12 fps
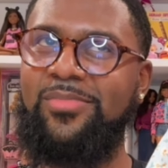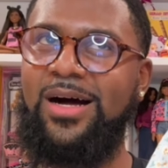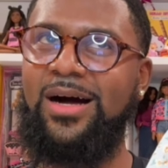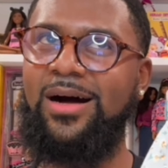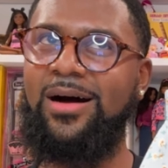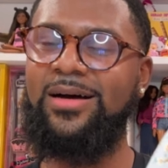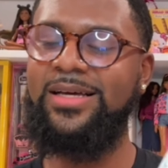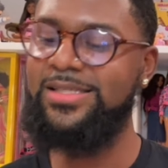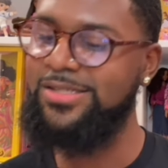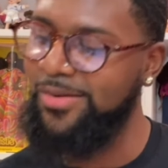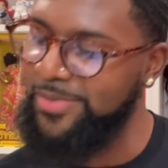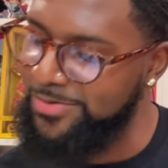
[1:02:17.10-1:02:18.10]
Uh, he
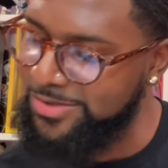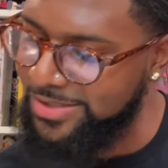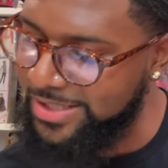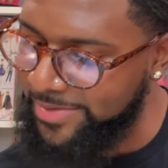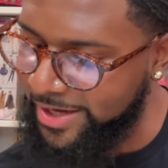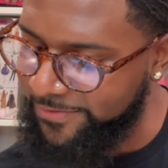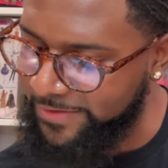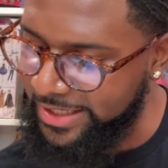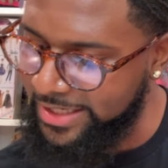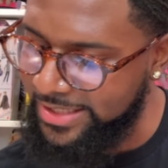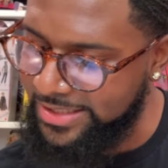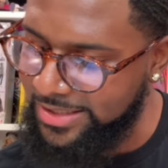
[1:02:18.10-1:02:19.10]
told me he was going to send me a
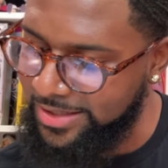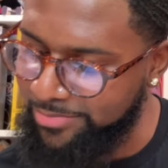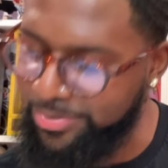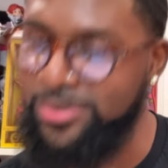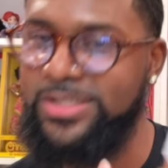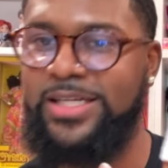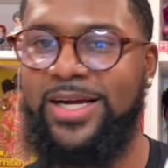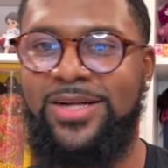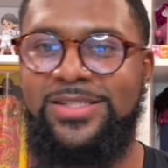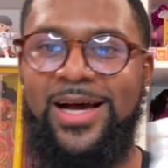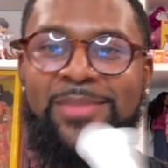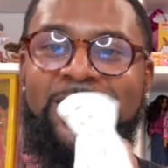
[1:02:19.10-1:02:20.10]
Venus bustier
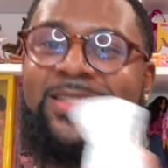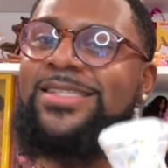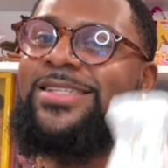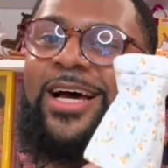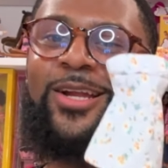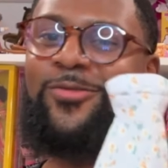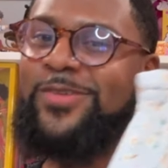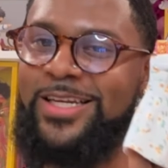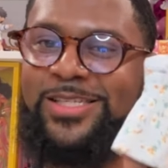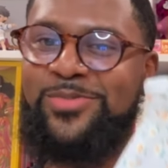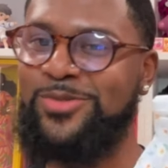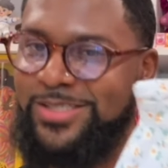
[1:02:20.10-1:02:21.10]
top. This is not no
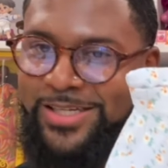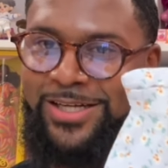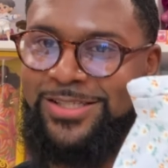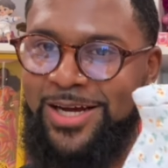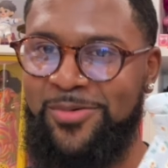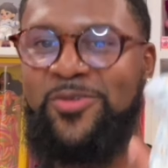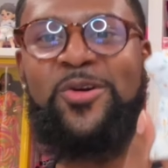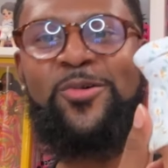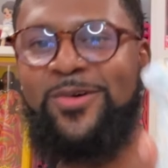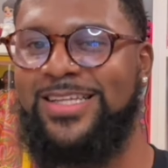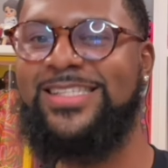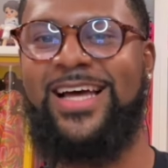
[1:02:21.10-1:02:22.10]
Venus bustier top. If you
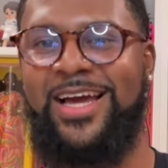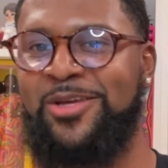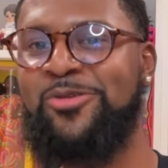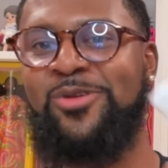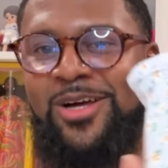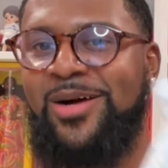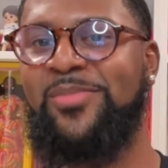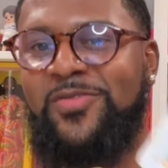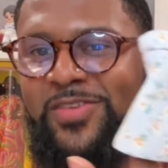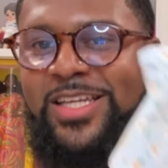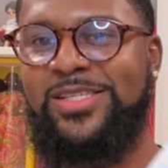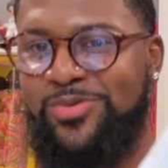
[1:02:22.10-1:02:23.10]
go on the site and you look up a
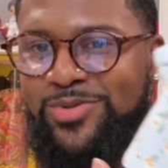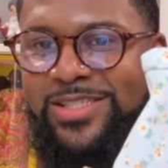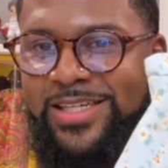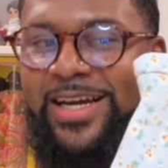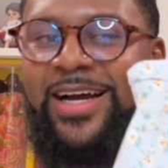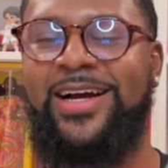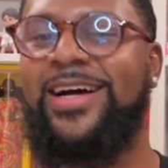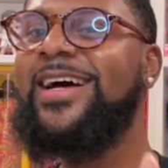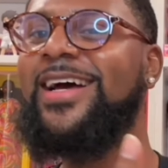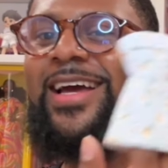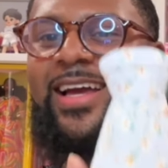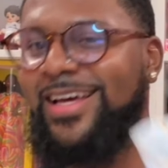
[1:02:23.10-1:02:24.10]
Venus bustier,
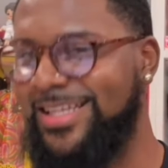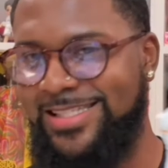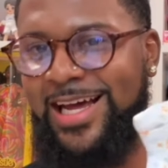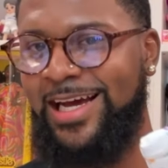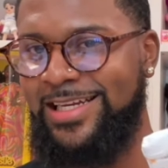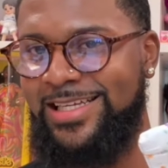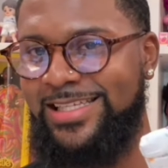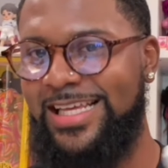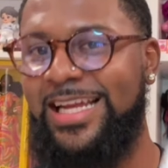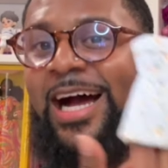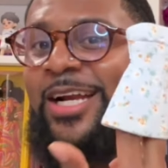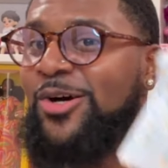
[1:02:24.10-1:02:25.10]
it is not this.
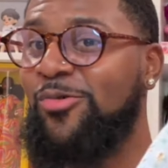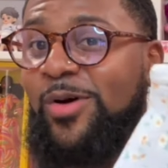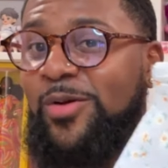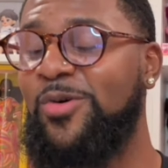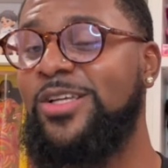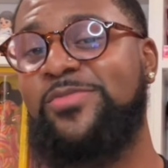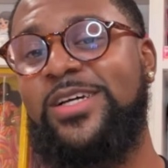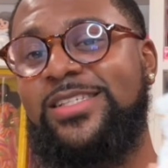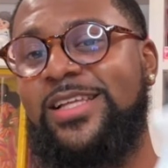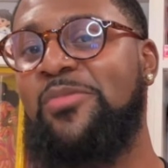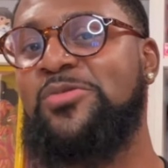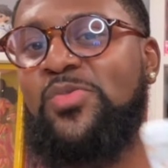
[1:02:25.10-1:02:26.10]
And I know what it was because
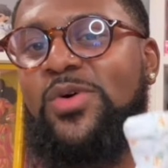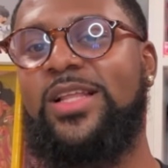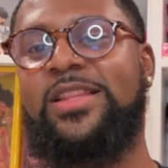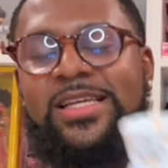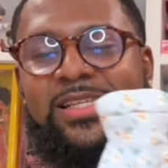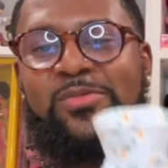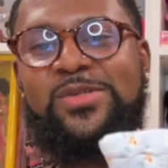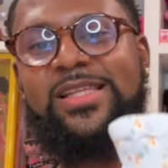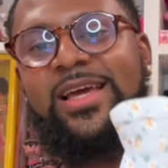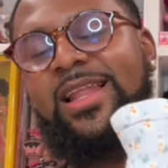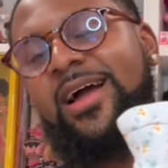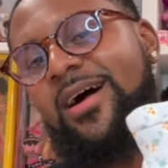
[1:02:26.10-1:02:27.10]
that was one of the things I was
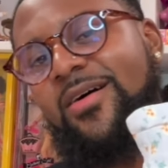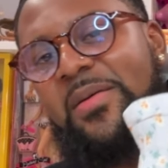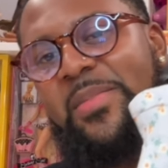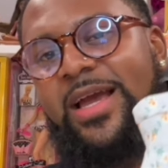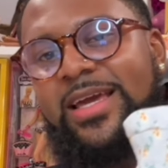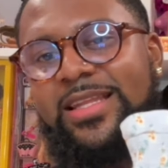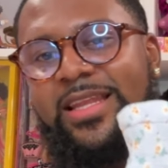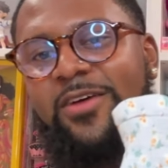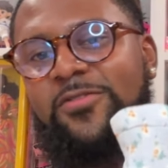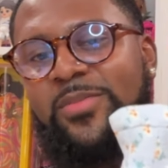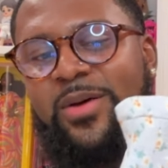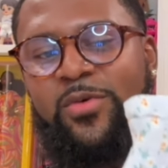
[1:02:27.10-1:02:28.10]
thinking like, oh, I might get that
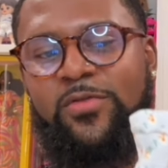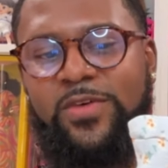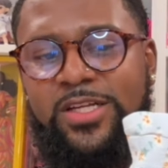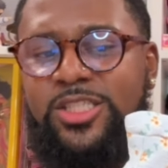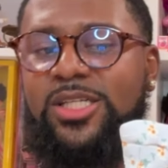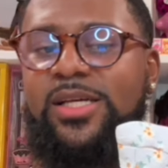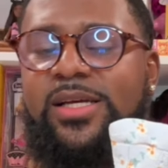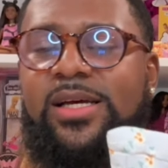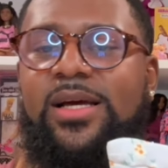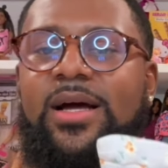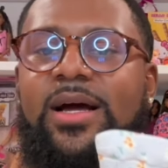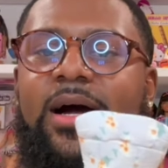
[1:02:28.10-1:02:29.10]
from him eventually.
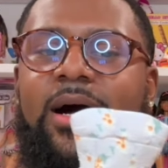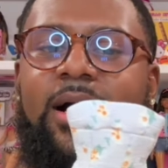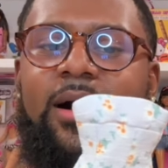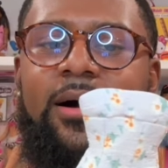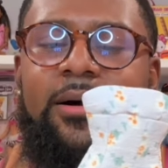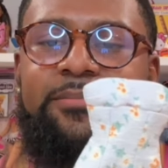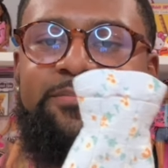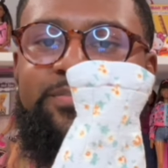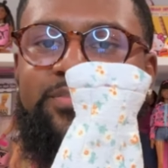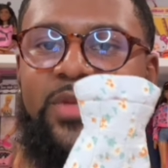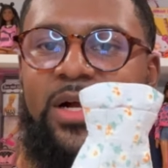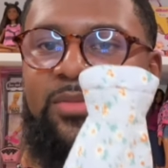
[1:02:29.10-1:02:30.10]

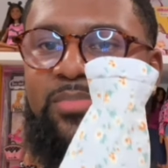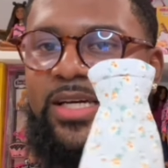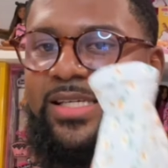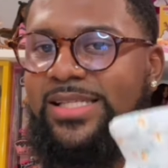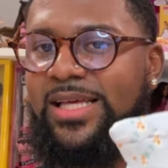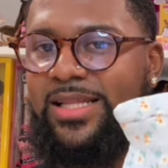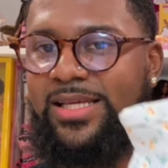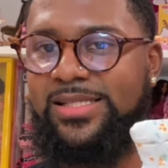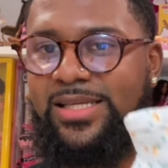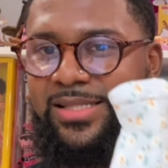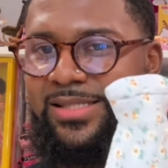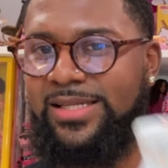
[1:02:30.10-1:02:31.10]
Um, but he sent this
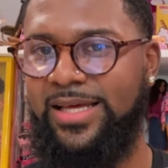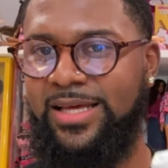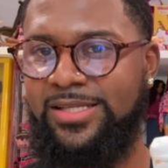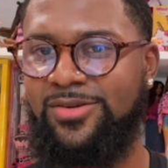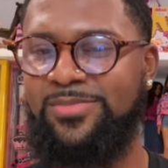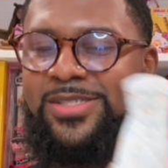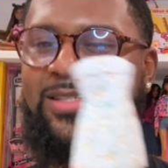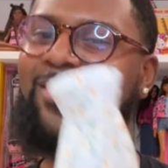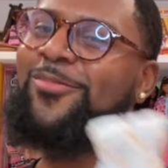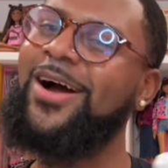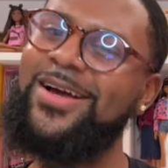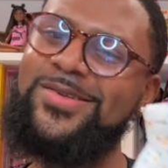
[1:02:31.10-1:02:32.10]
instead. So I'm just like,
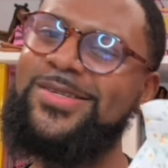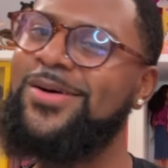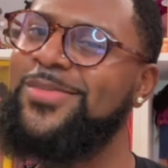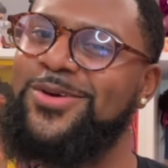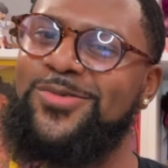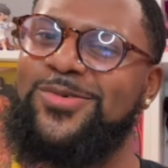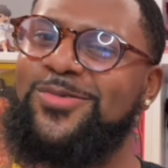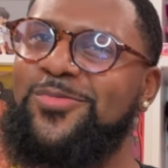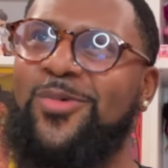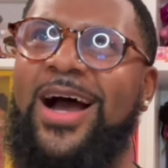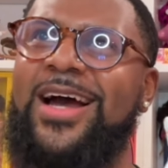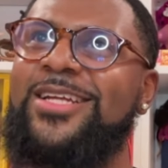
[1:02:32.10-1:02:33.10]
why are you telling me you,
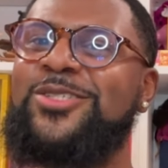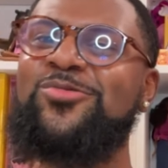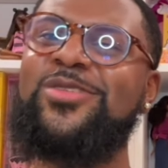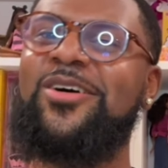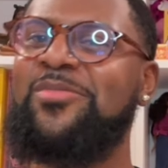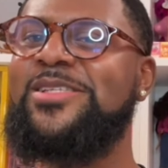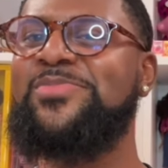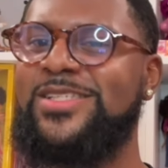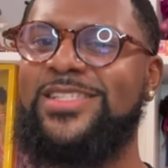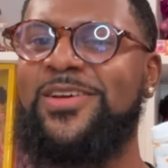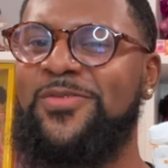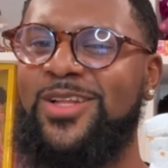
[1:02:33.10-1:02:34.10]
why did you tell me
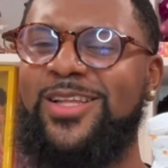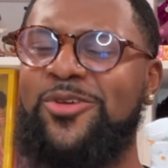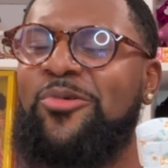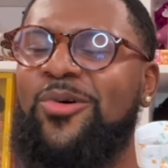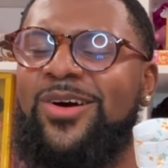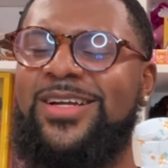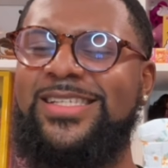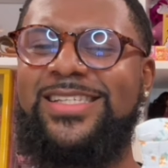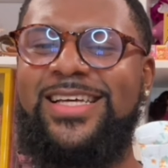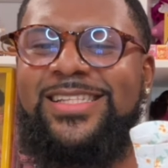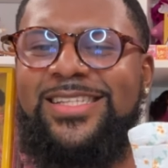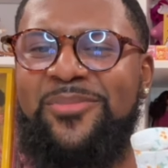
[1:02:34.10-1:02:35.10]
specifically you were going to
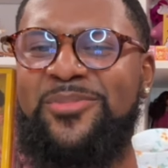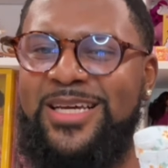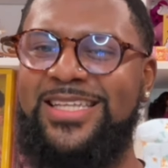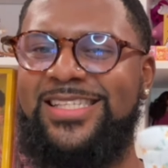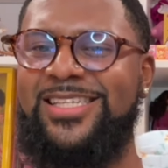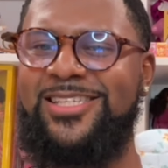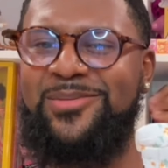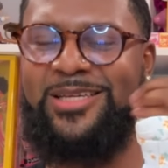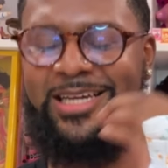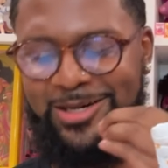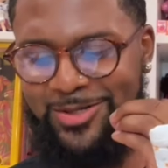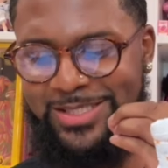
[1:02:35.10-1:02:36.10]
send something and send
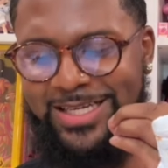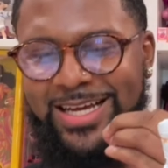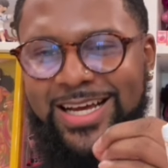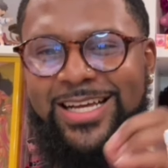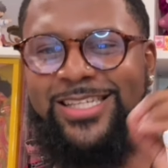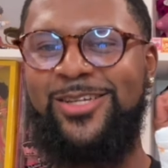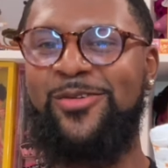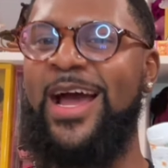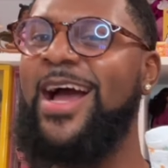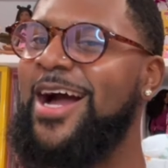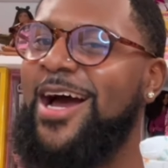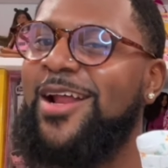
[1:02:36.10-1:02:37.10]
something else? So
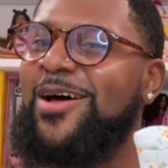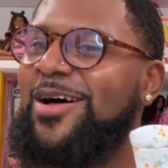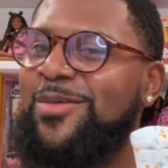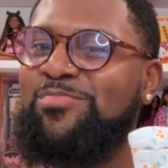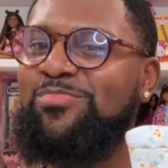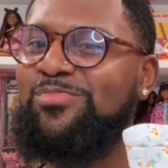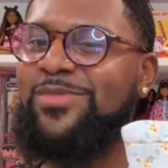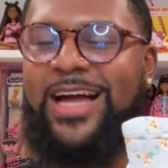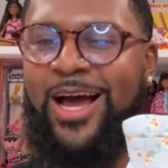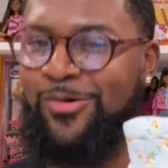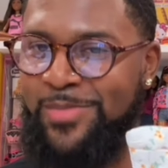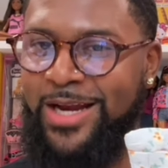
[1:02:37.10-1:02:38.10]
that kind of
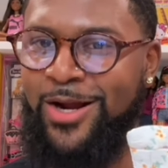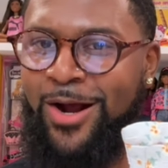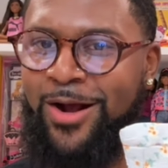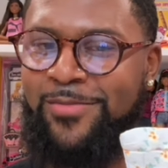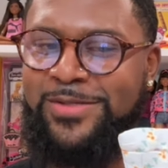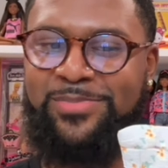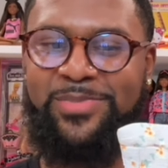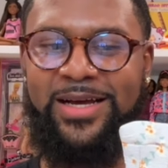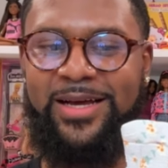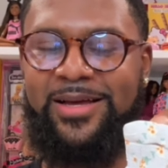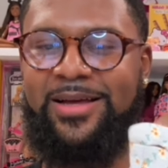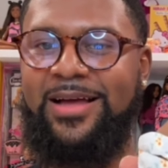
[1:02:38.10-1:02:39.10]
got on my nerves,
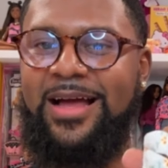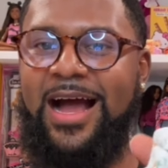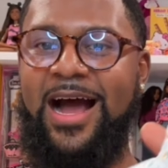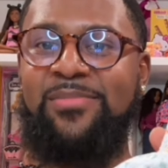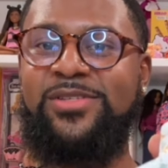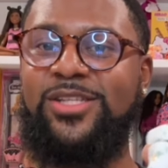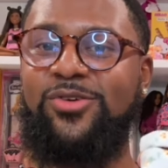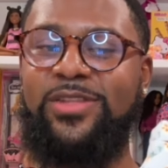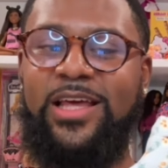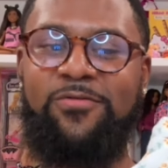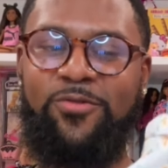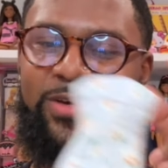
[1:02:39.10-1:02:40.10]
but I'm still
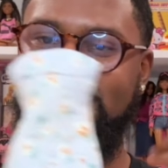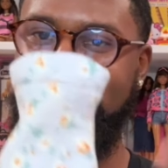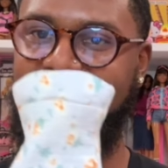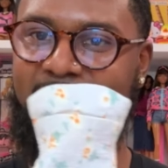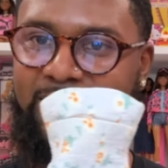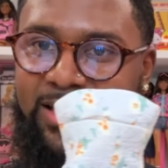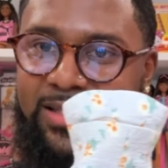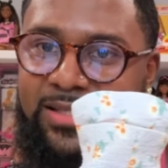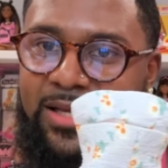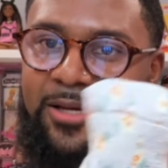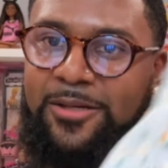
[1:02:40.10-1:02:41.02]
thankful he sent this.